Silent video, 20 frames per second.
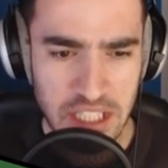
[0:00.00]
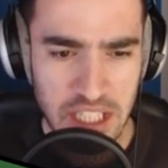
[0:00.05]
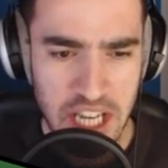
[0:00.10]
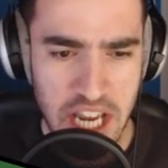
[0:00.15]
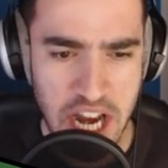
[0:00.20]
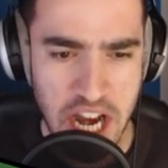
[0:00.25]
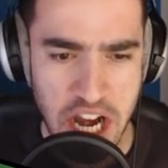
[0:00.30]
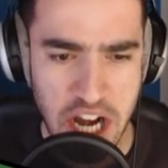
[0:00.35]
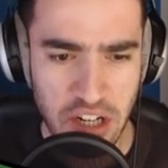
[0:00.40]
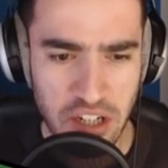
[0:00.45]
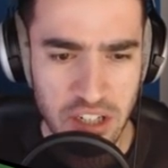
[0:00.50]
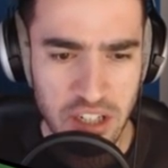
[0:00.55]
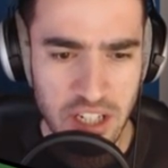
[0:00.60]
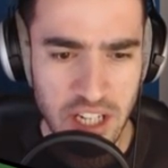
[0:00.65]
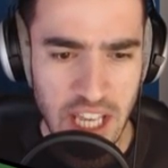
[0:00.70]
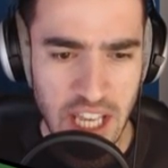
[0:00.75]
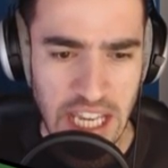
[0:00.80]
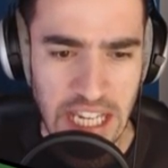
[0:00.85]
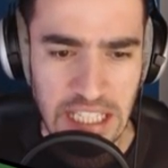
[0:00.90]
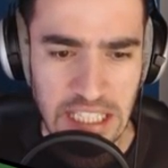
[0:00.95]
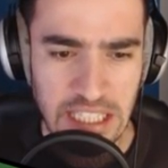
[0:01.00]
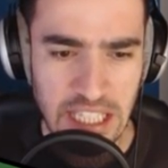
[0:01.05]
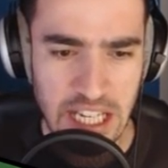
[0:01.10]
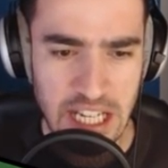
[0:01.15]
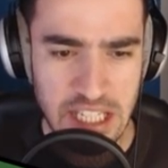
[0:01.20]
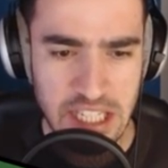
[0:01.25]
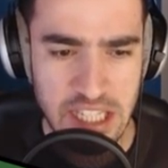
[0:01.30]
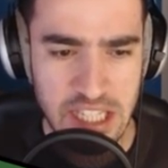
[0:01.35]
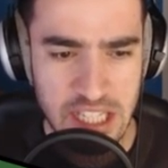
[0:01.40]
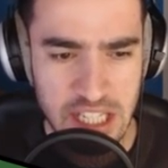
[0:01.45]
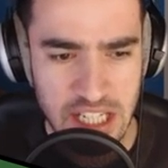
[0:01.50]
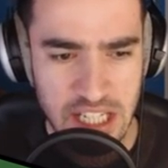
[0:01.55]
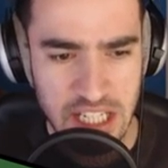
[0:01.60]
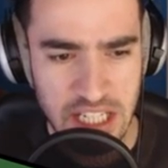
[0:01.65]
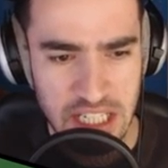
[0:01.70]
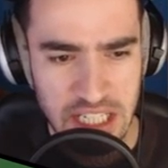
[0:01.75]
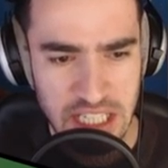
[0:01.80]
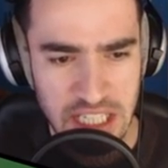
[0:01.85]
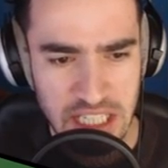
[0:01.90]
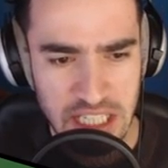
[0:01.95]
Here, eat this.
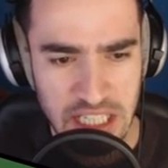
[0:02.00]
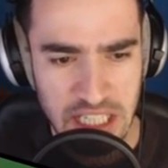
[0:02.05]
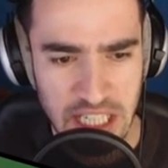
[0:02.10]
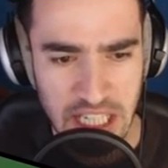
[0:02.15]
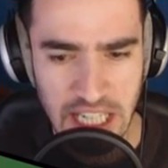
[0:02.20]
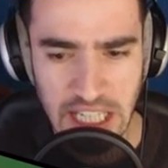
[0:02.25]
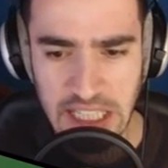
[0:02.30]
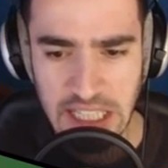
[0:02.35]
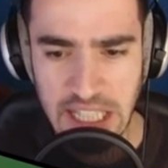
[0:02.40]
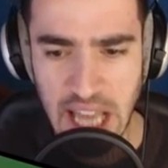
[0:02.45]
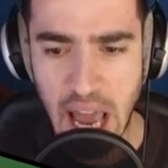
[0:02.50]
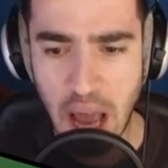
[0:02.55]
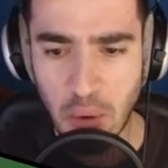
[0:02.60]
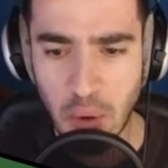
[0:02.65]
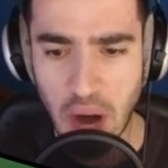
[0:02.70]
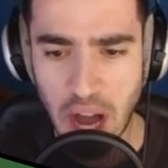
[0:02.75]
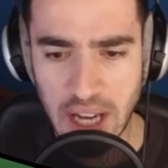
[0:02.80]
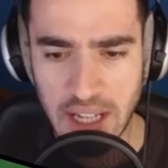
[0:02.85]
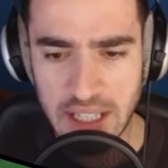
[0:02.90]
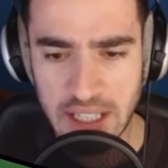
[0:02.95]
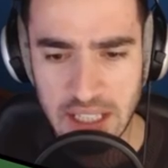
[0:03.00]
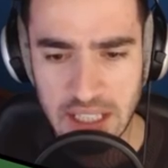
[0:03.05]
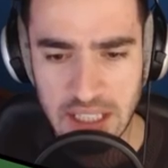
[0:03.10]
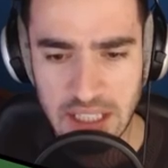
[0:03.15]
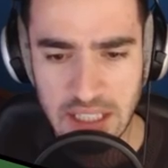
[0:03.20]
Eat that one.